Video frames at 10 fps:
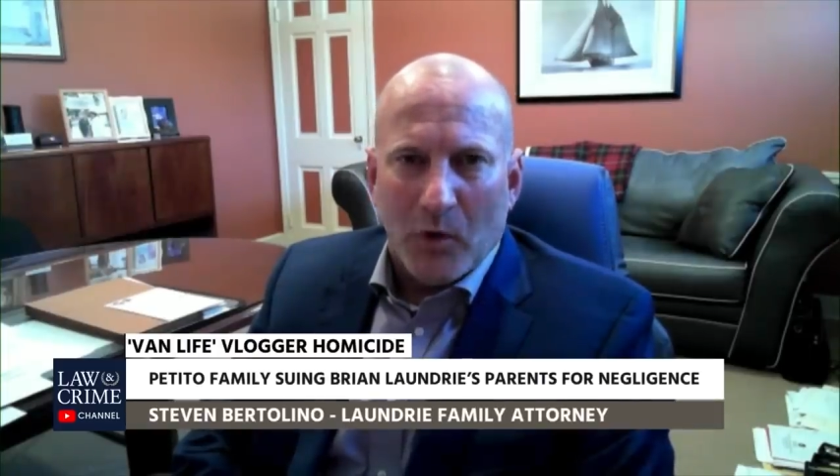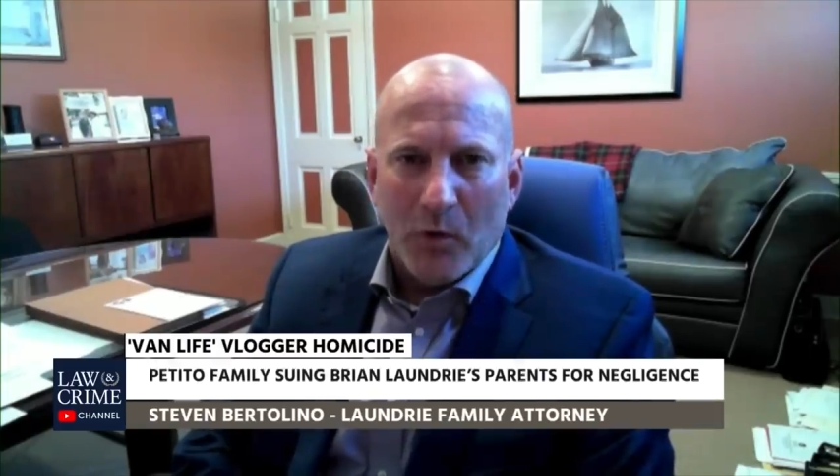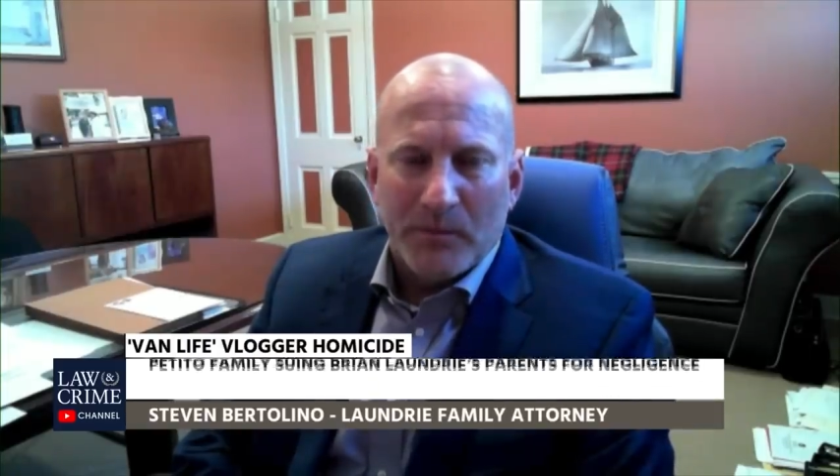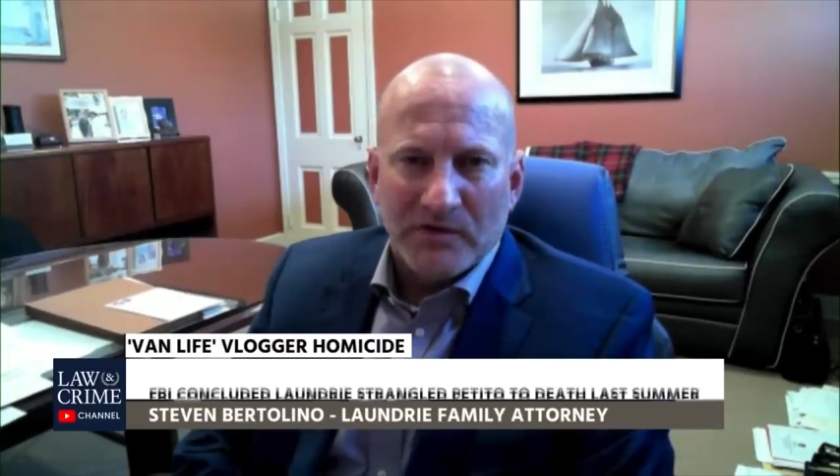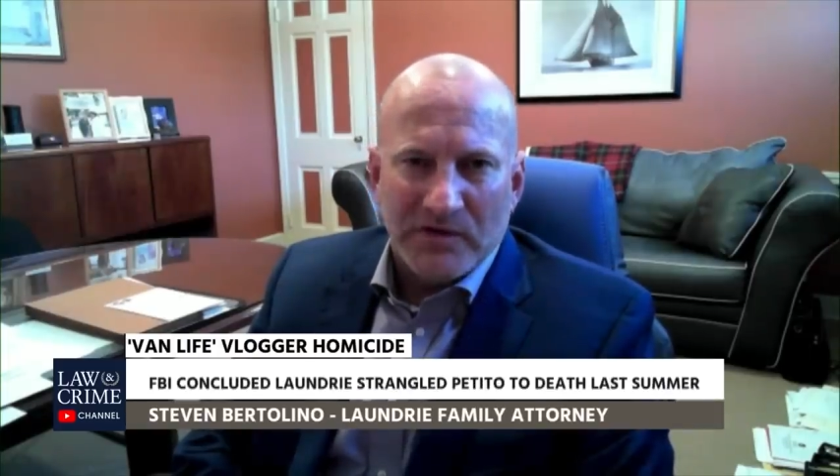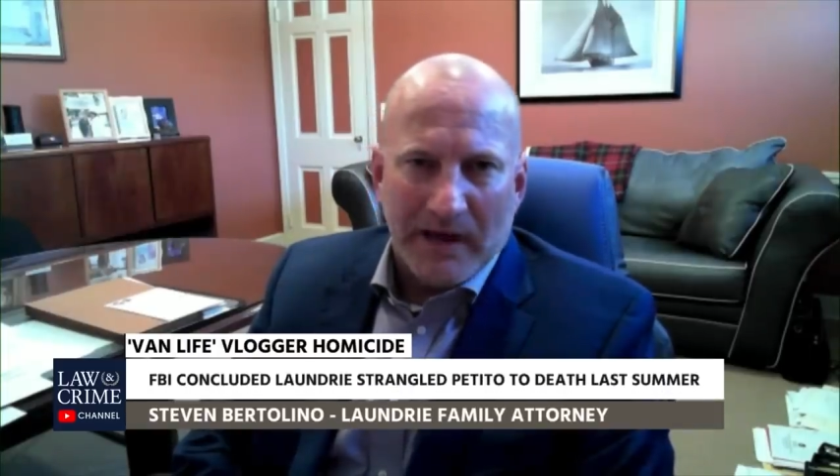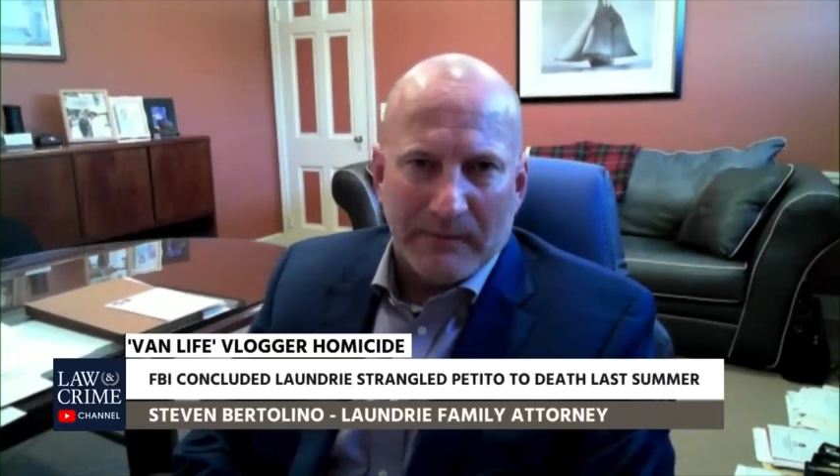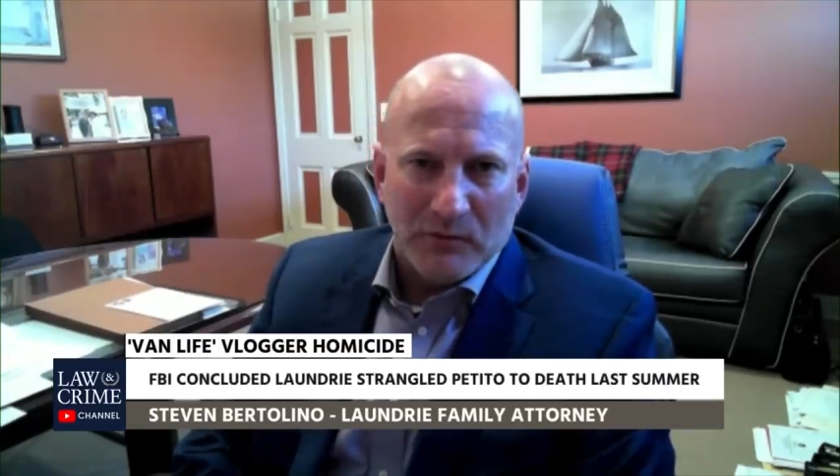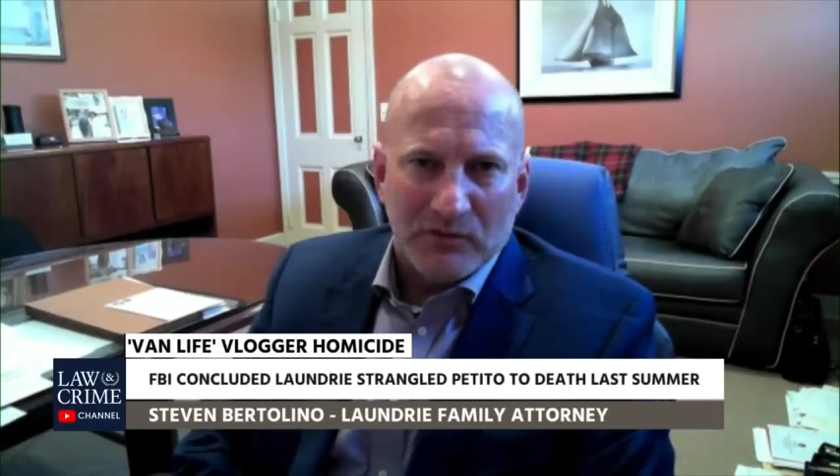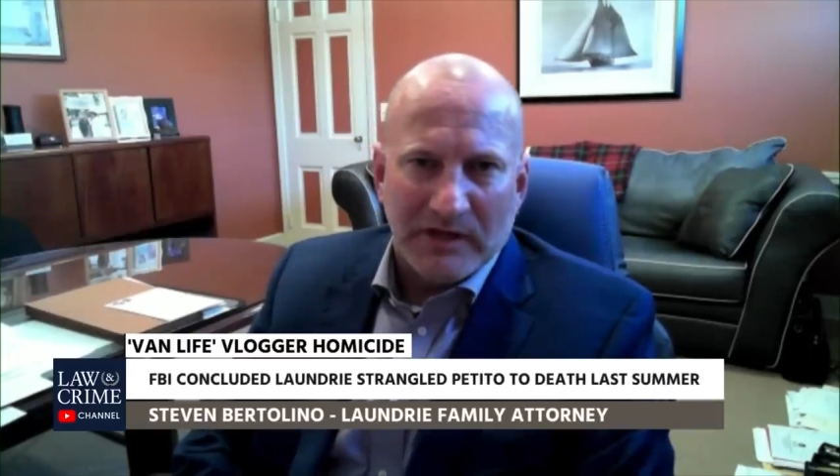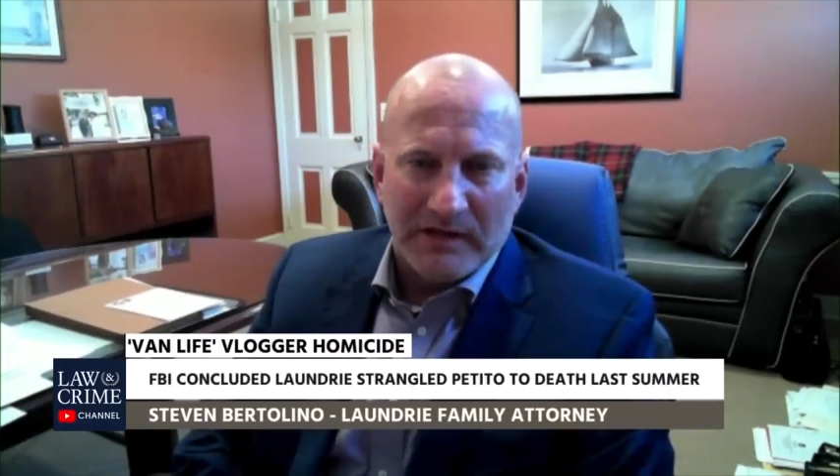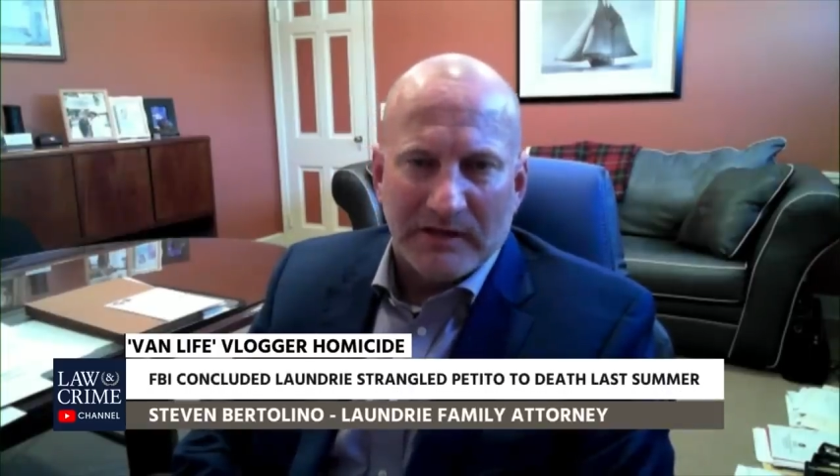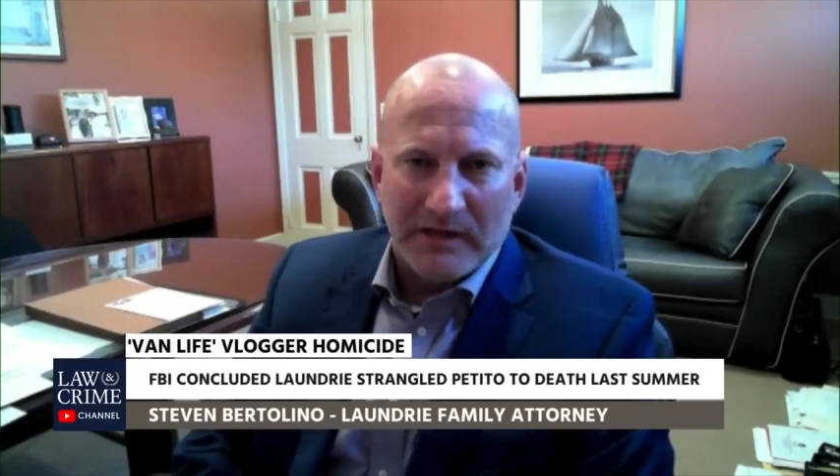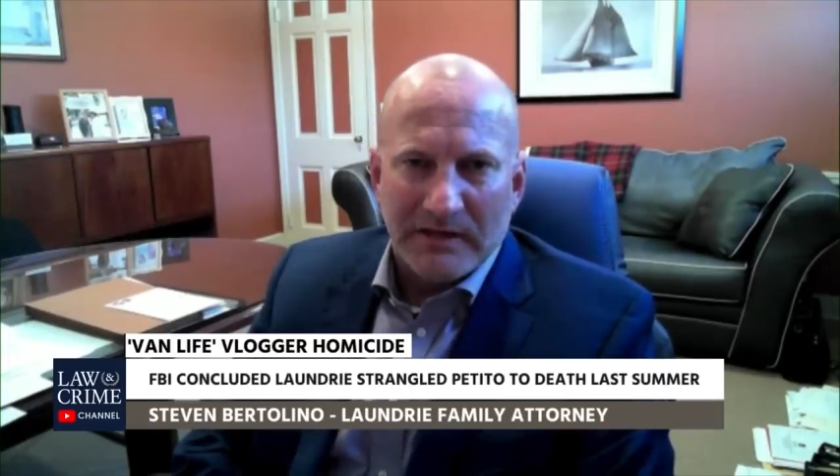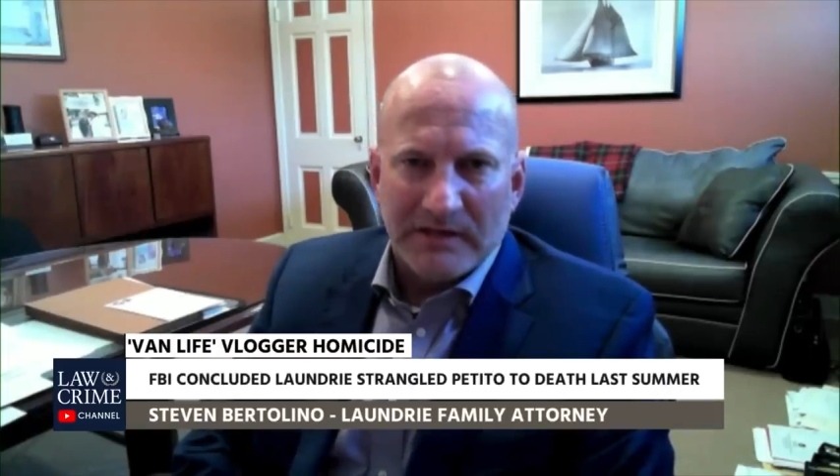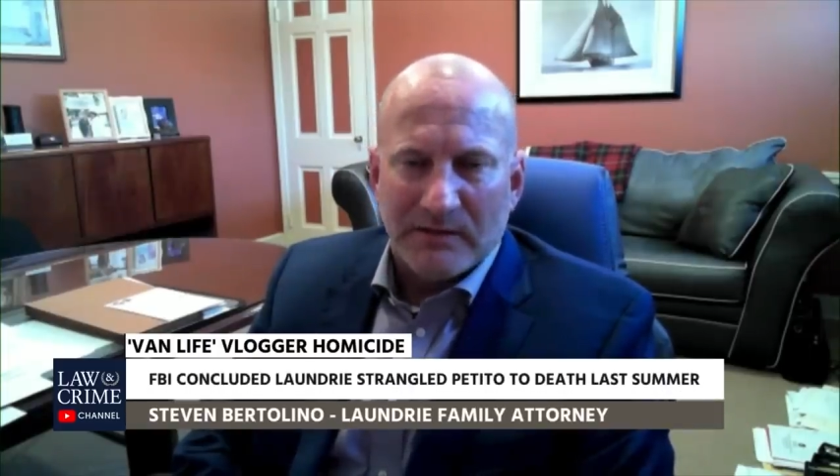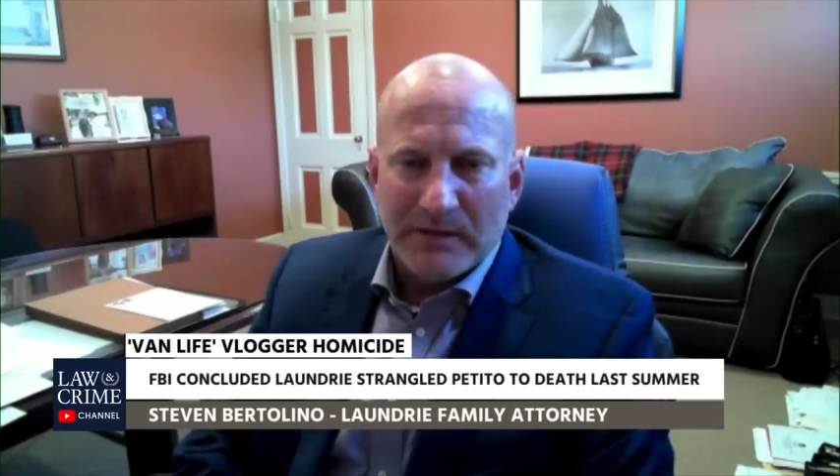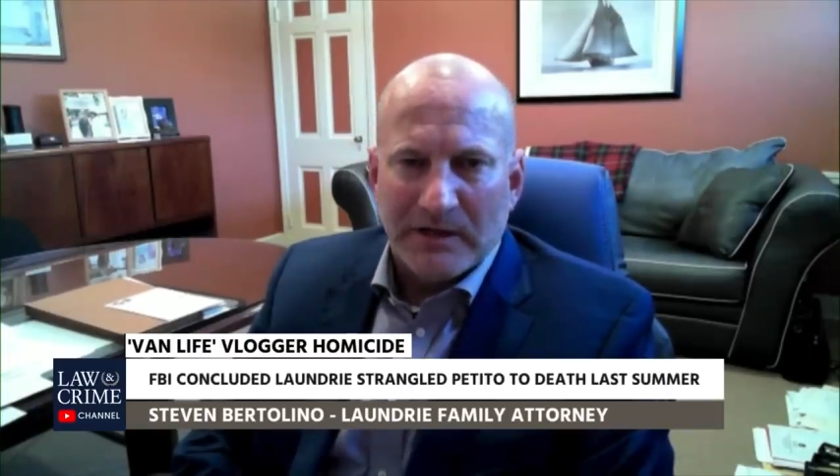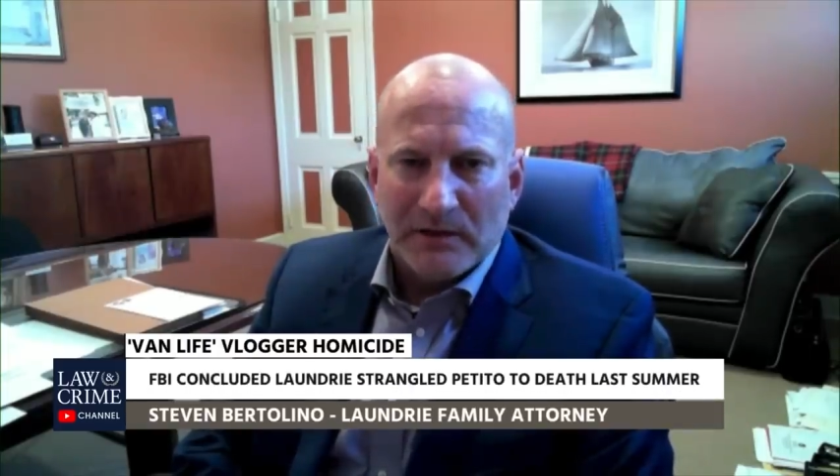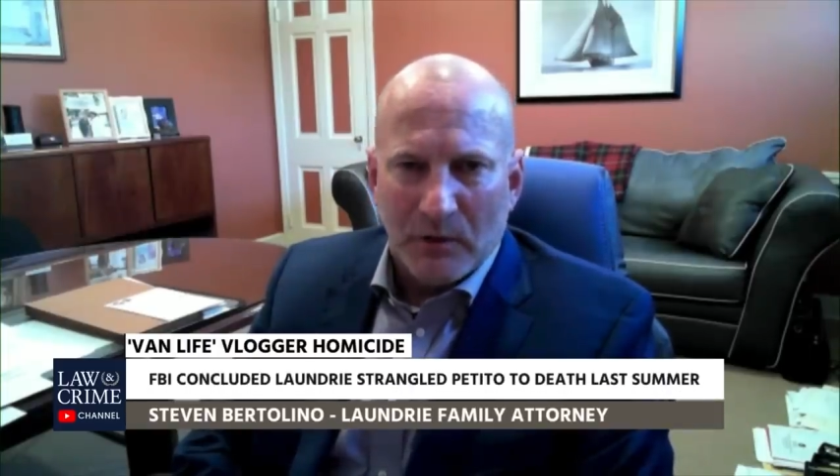open chapters that that need to
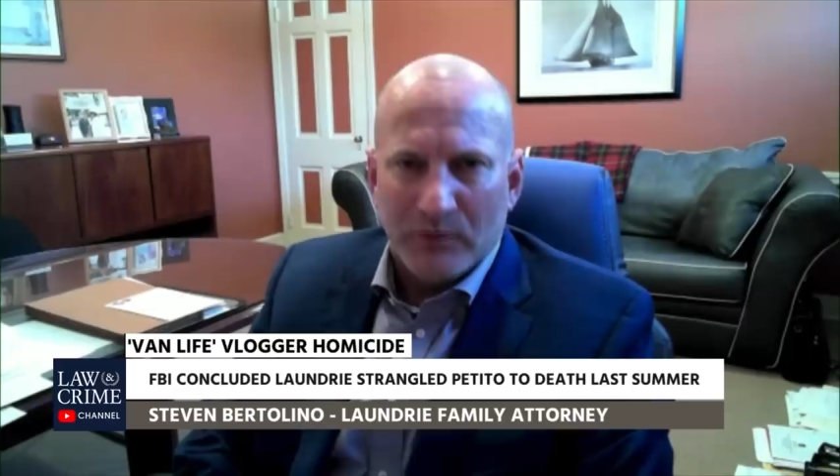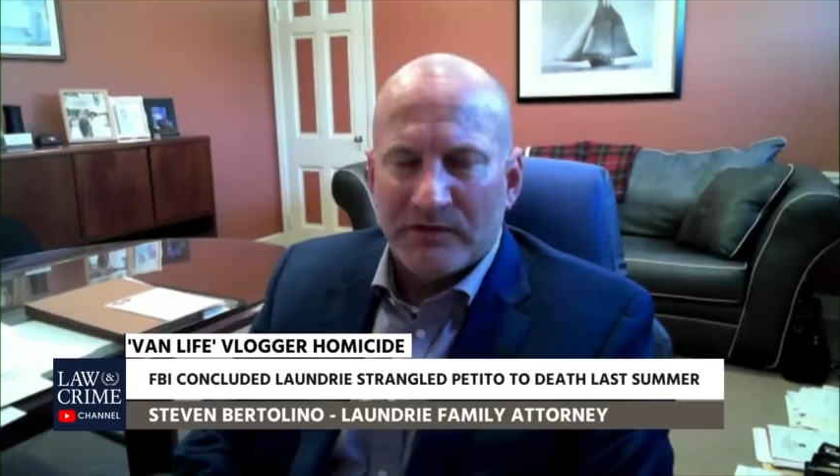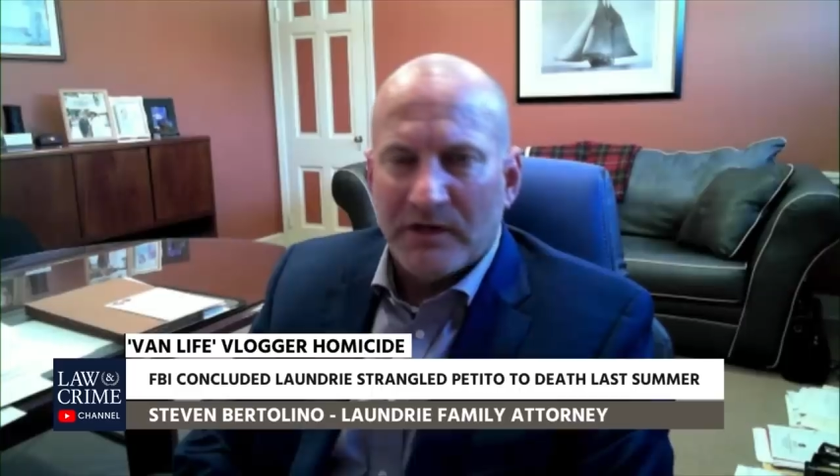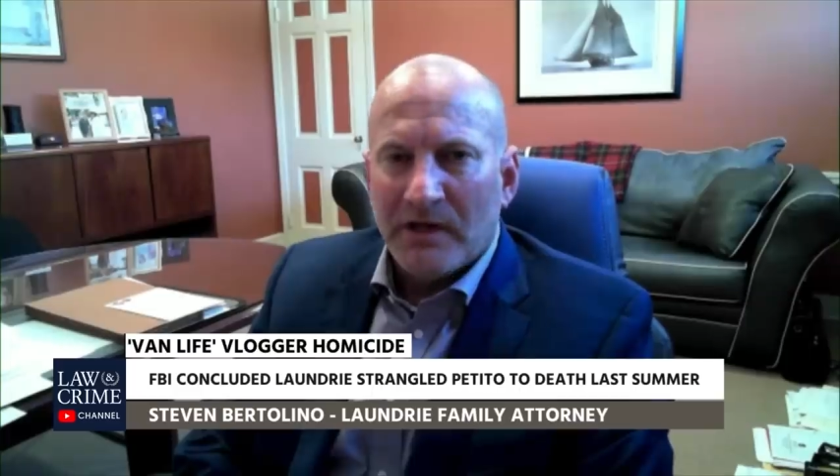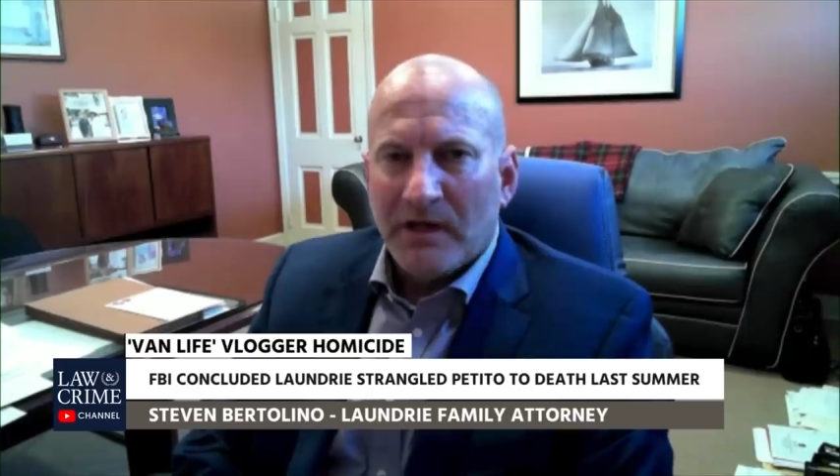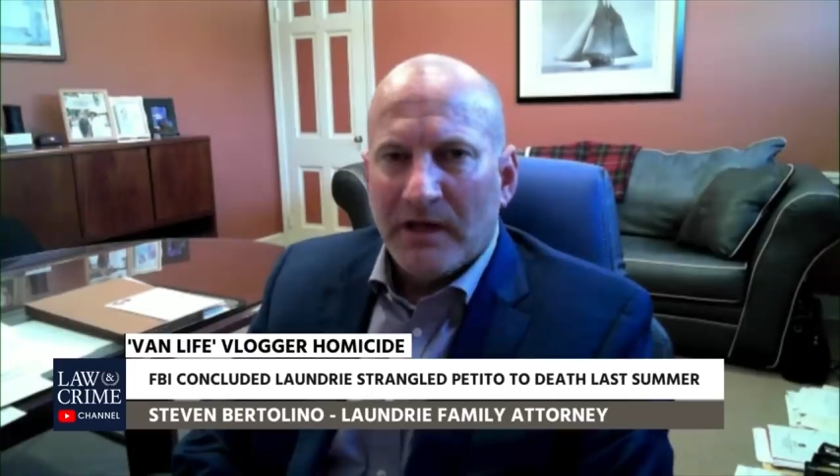be closed,